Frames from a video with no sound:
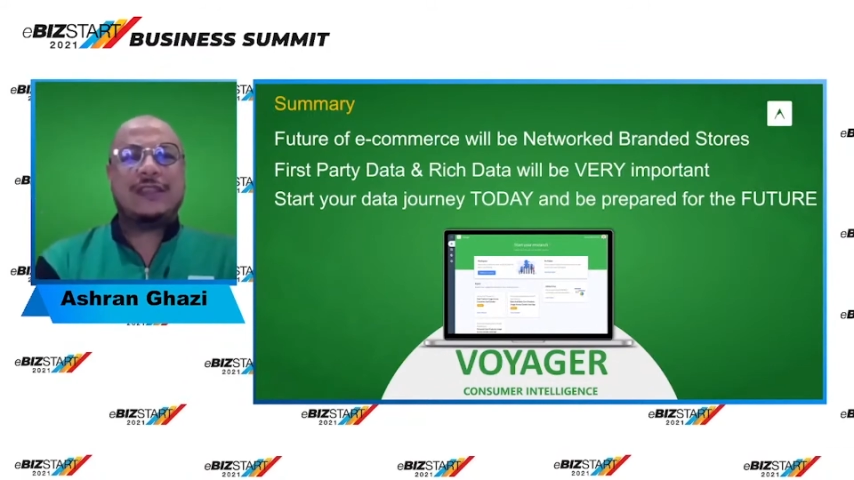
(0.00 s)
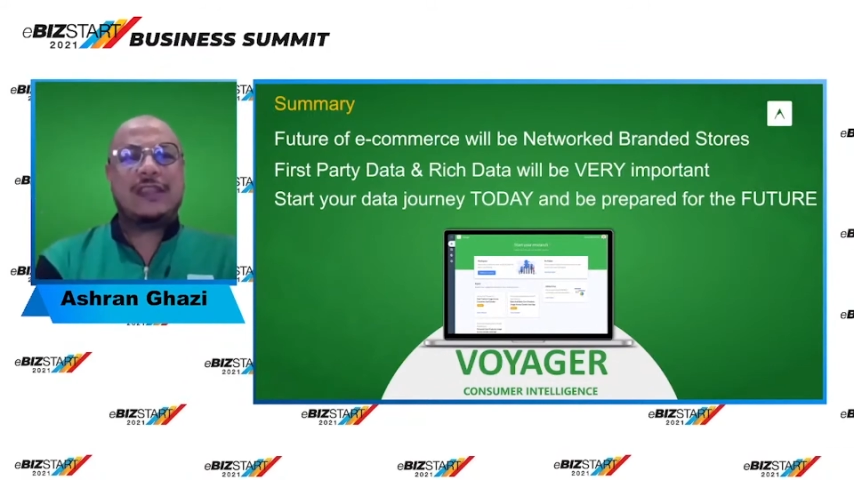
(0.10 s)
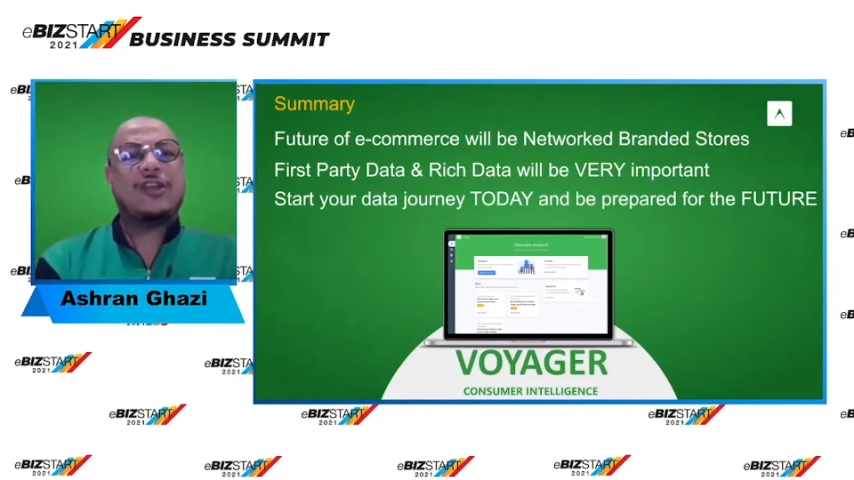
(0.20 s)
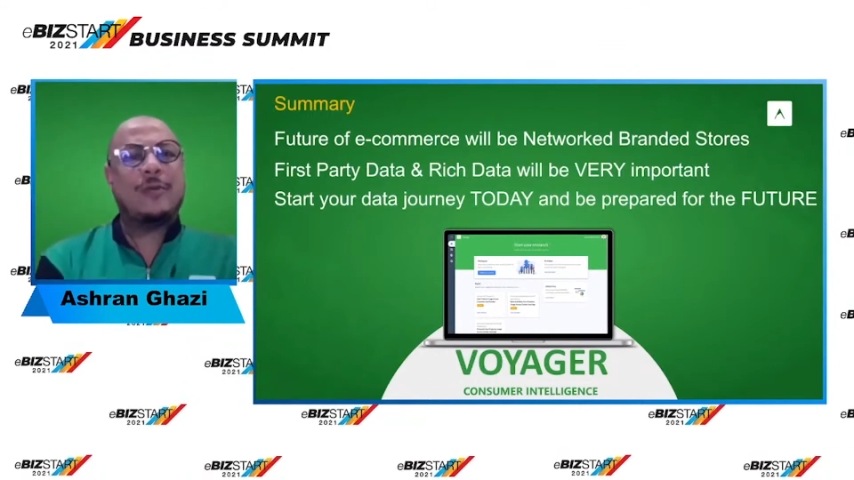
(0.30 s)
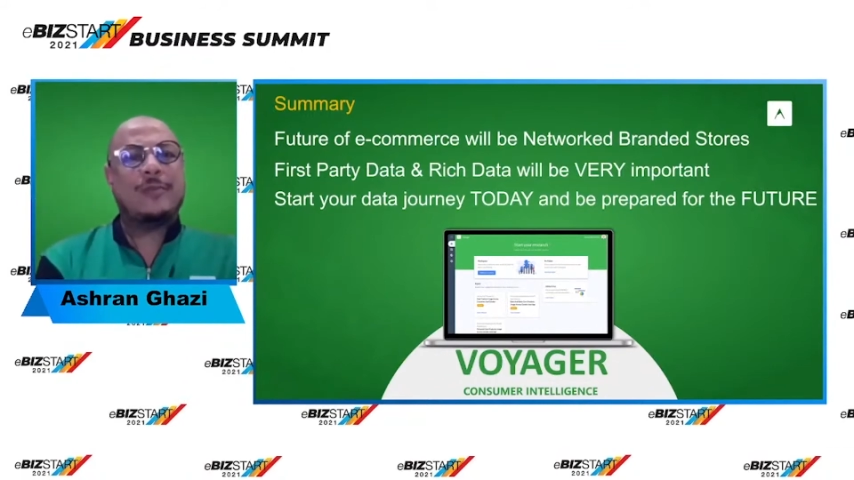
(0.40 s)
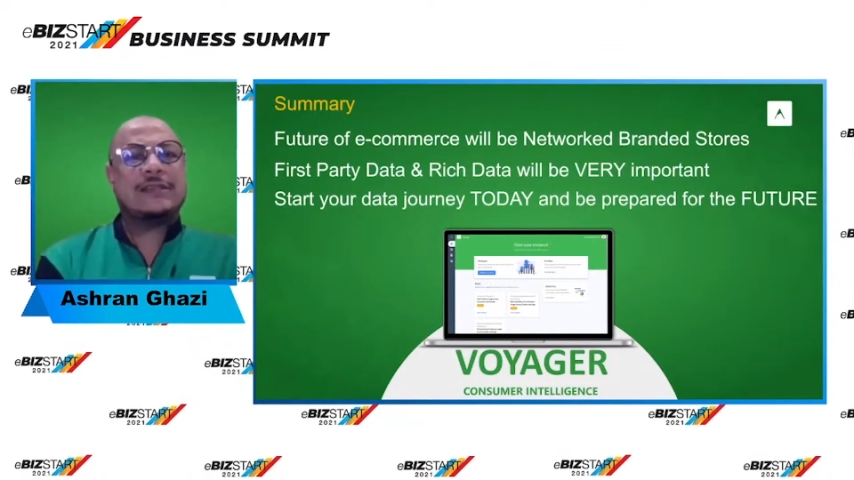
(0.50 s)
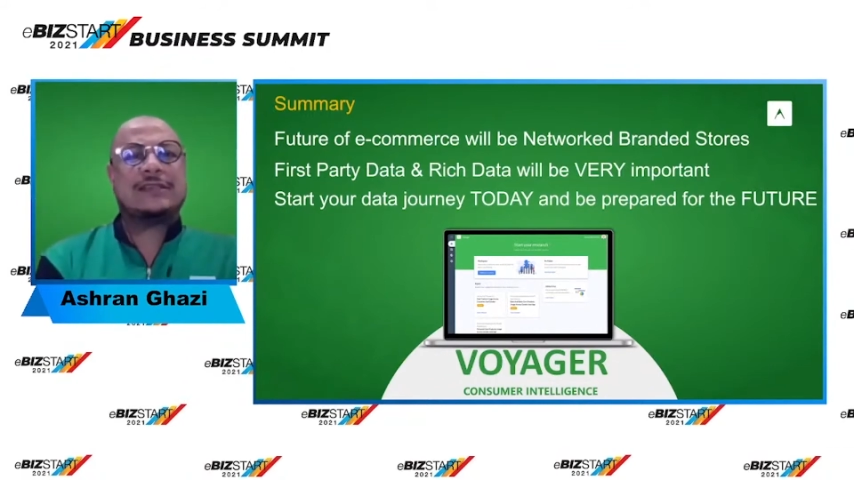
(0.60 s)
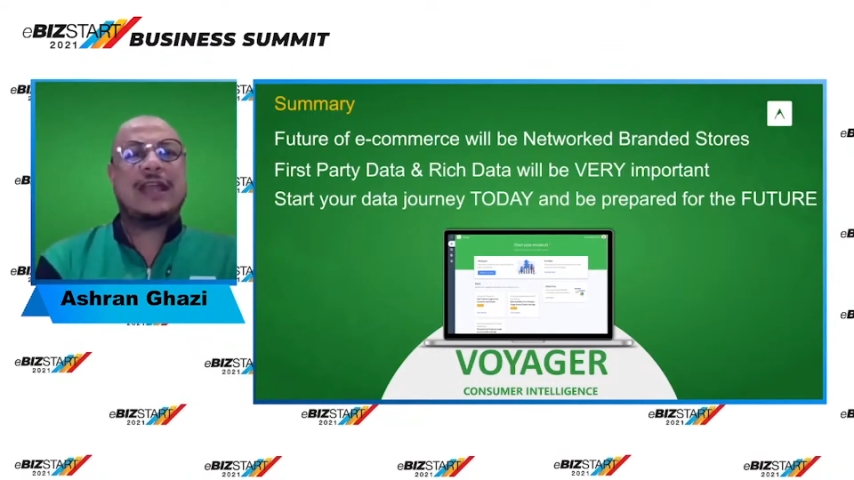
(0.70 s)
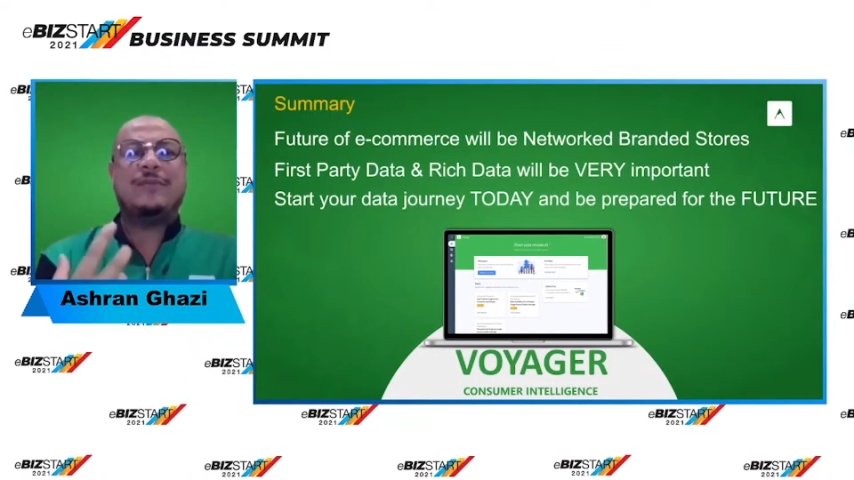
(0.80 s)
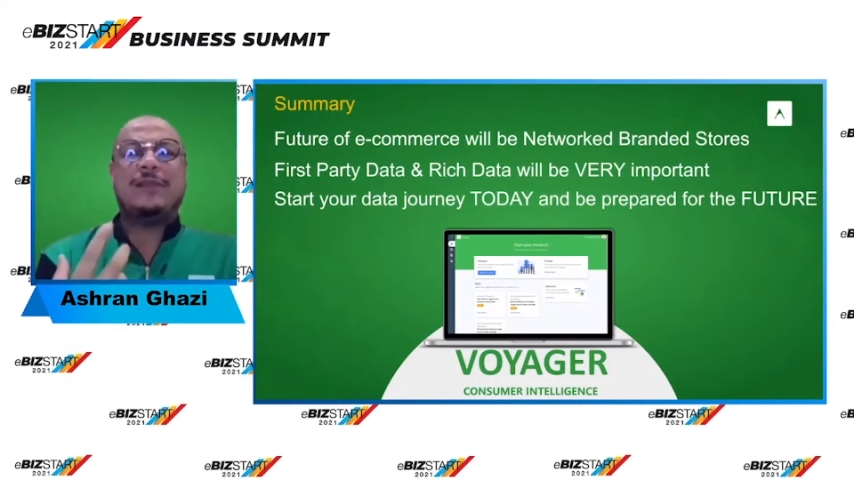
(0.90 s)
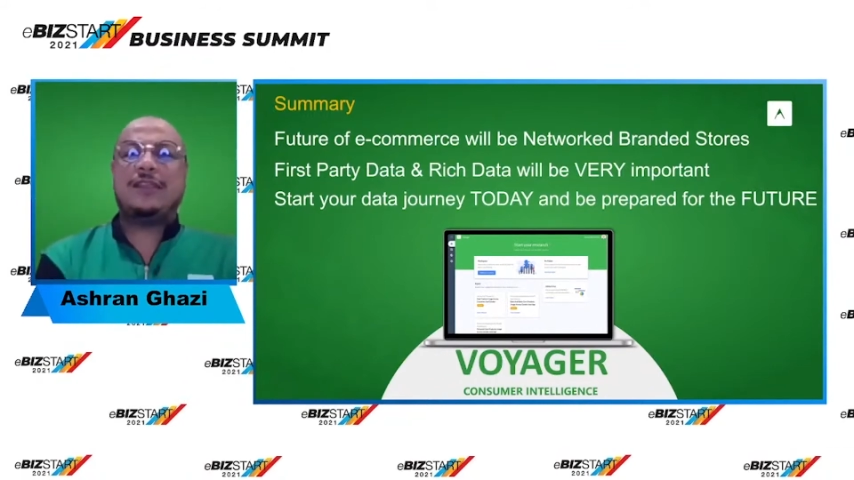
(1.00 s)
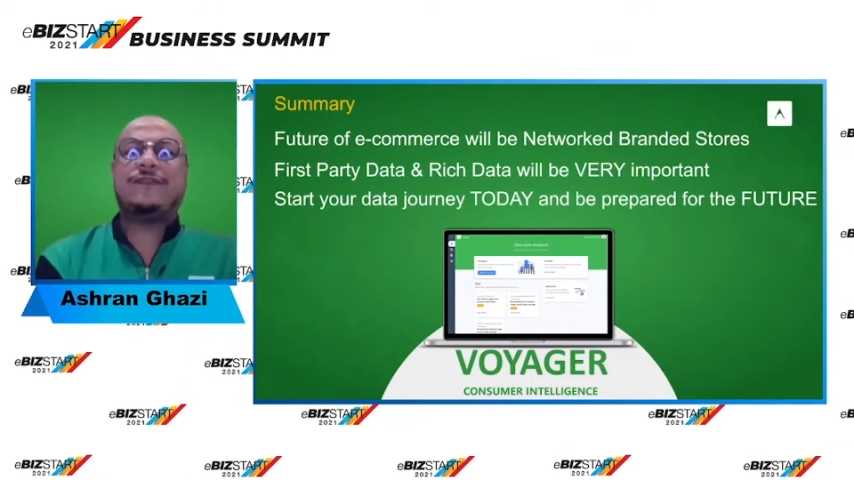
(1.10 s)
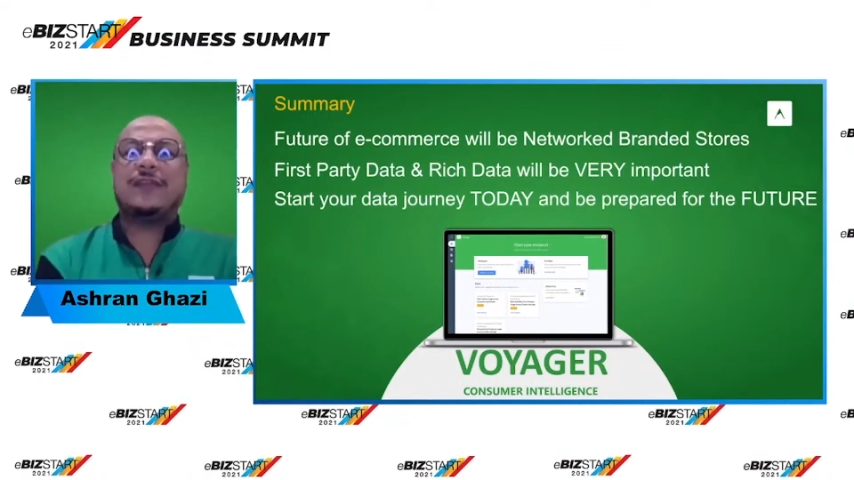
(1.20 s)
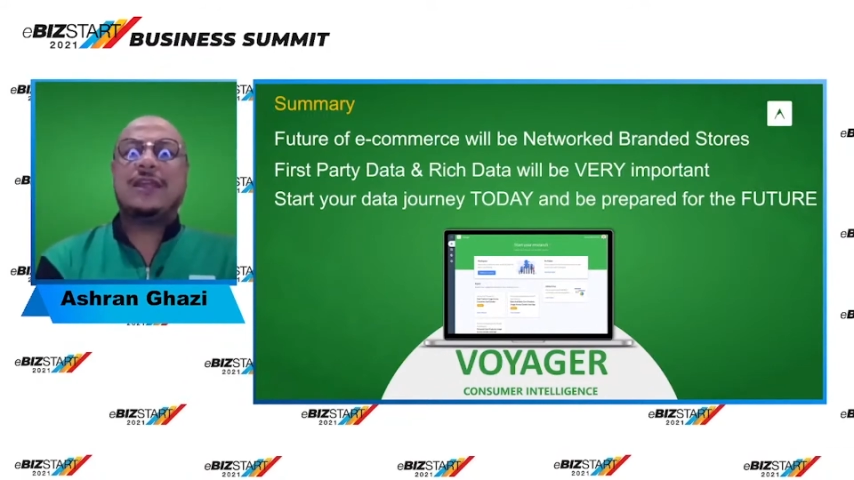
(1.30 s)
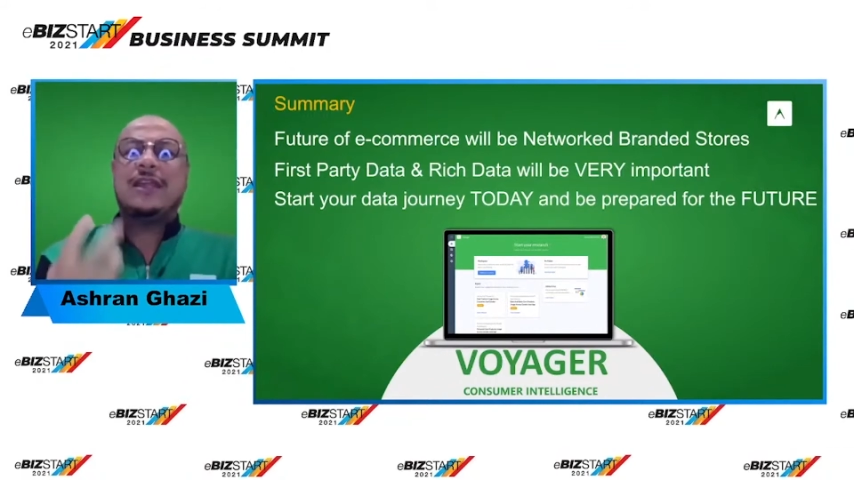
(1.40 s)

e-commerce, I believe,